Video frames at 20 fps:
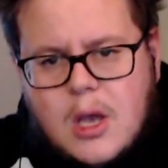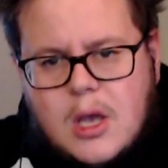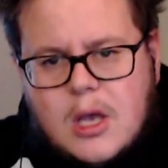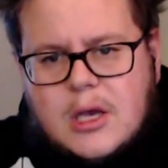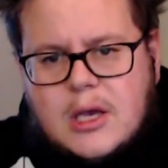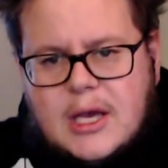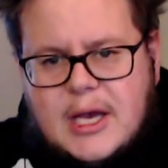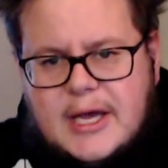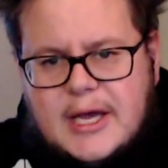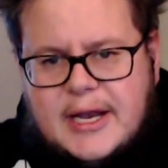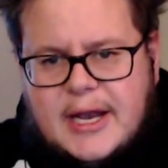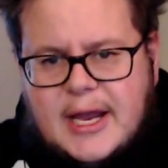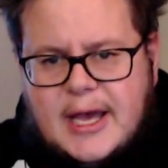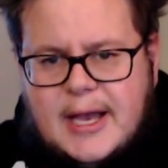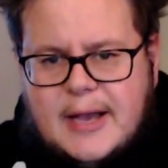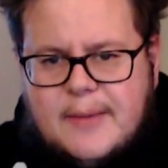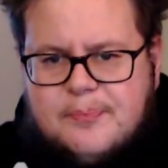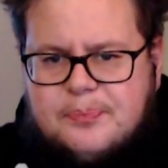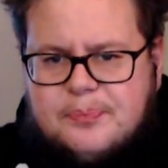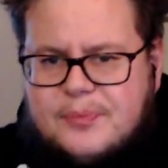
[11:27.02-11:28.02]
And
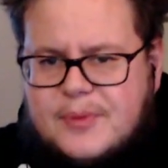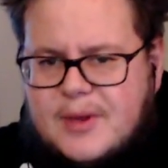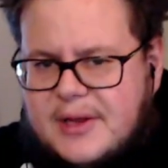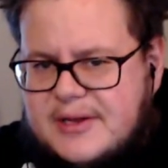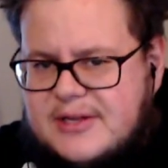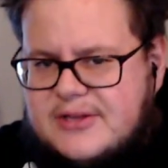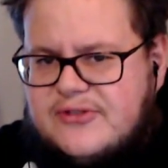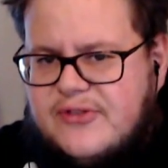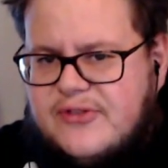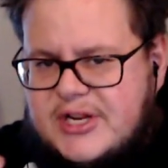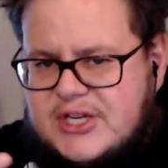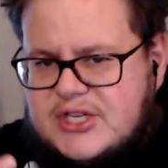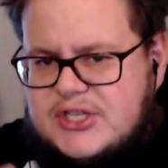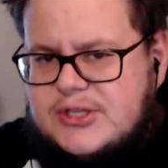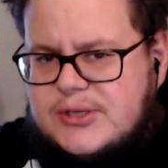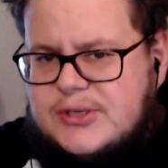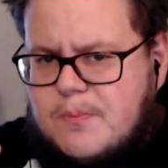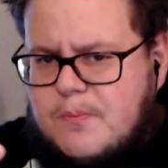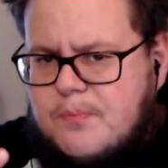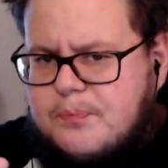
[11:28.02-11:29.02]
this finish,
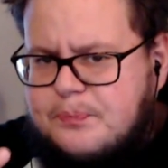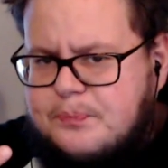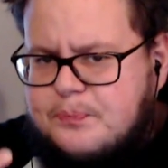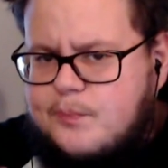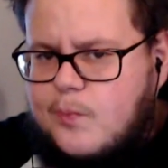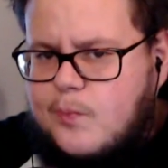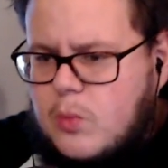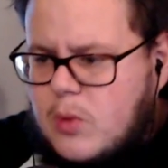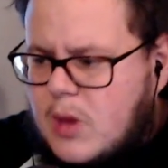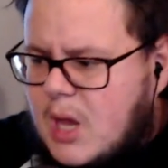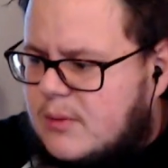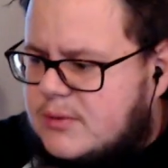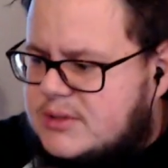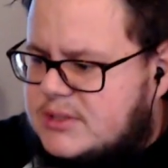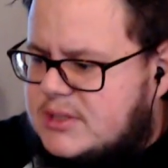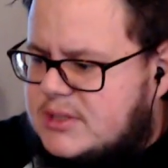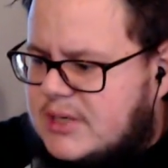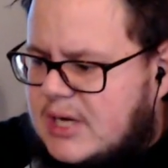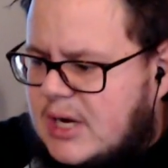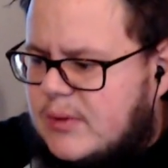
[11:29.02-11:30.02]
I
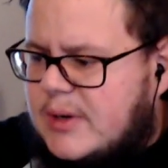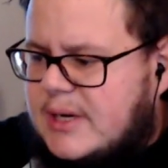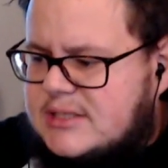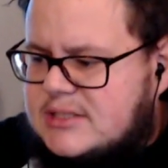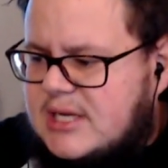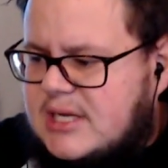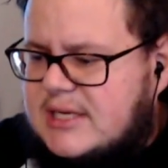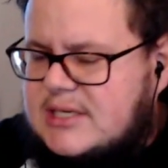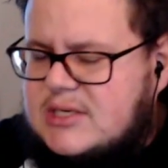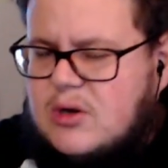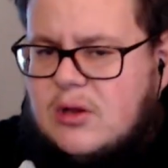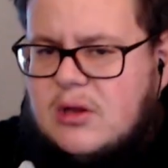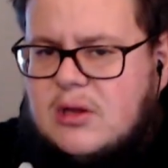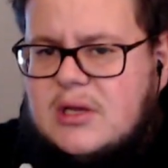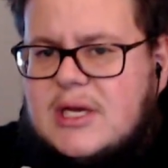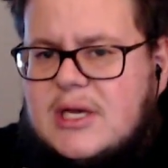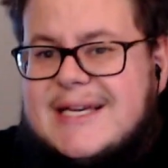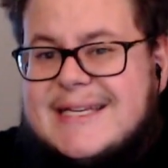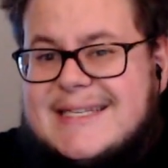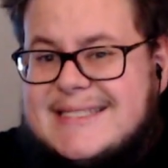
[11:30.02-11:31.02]
would actually
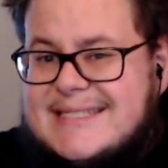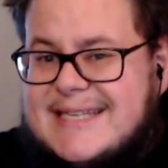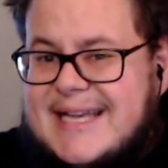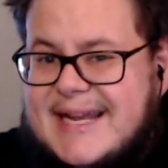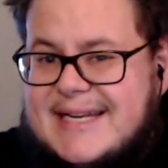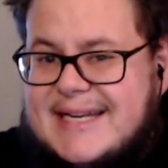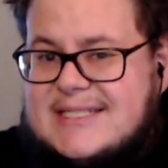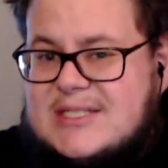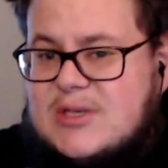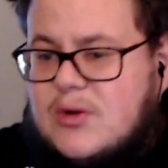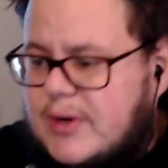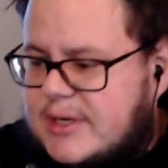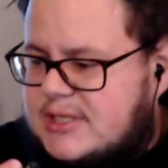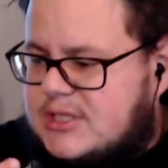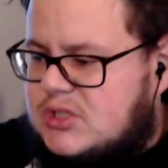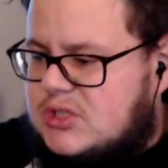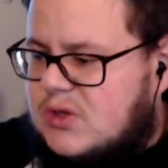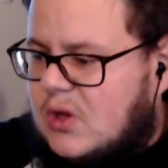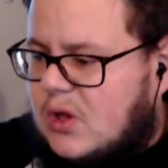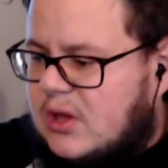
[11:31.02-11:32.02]
say it's quite
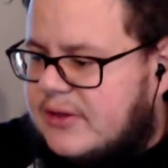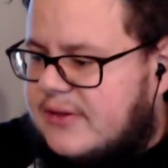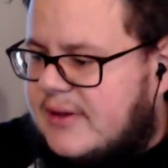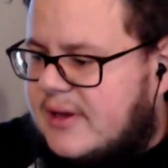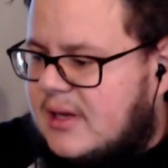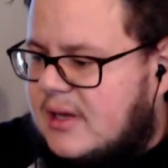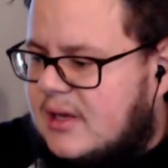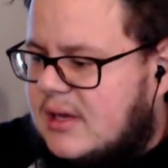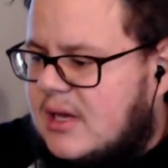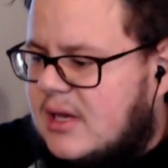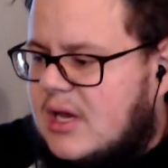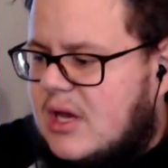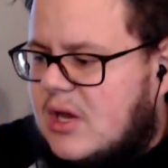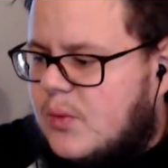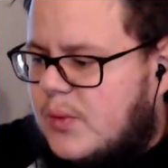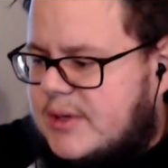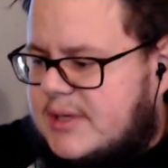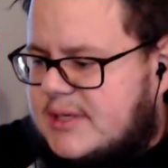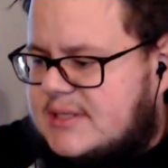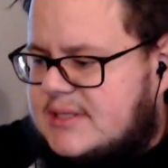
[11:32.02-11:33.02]
salty,
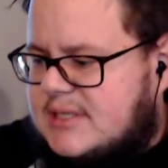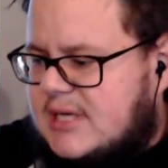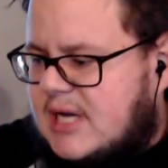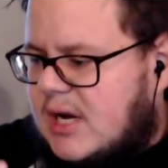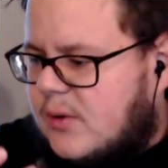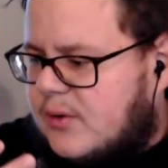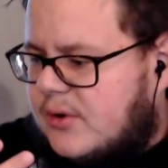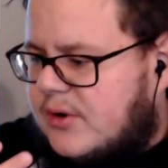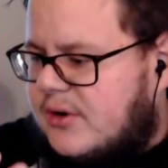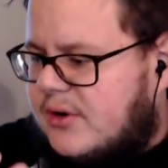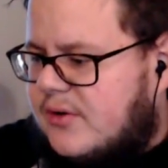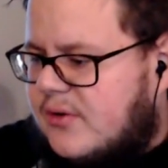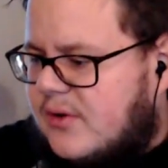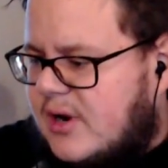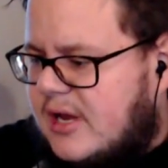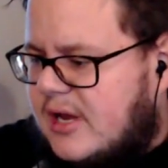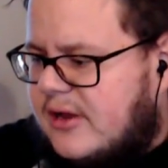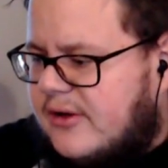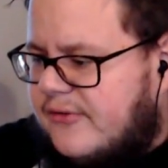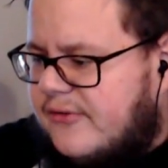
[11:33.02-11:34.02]
with a sour and
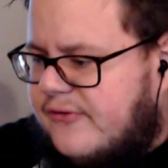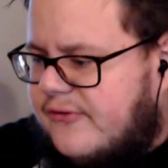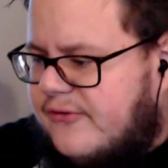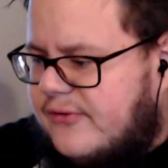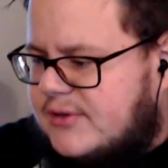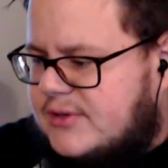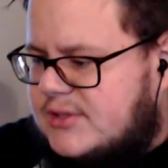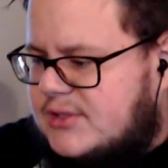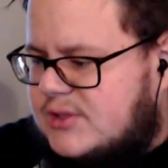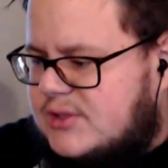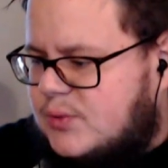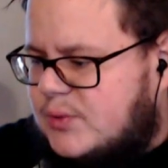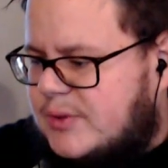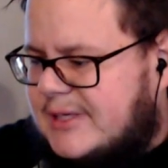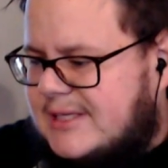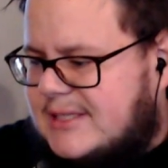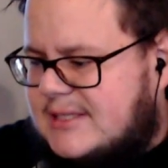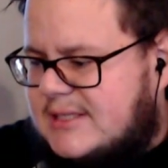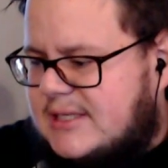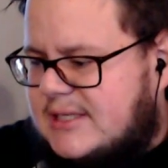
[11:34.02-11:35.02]
dry,
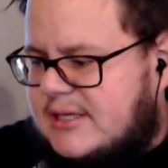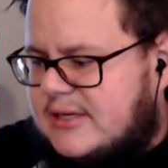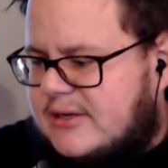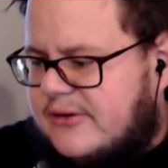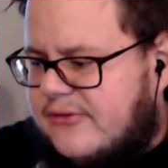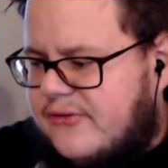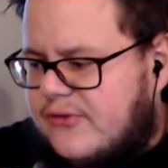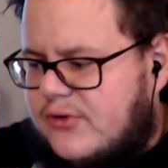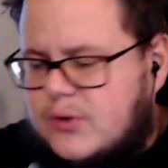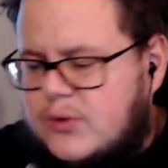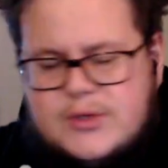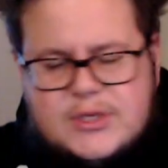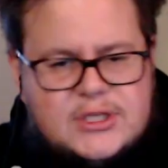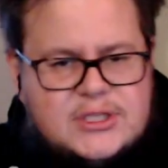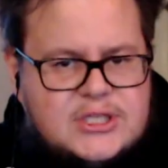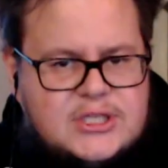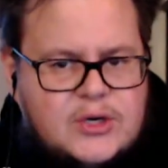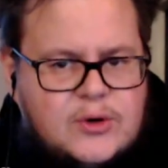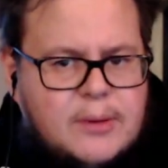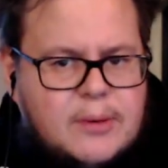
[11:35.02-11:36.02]
sweet, fruity
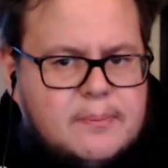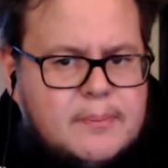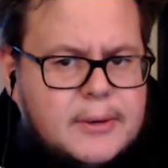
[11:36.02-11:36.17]
syrup.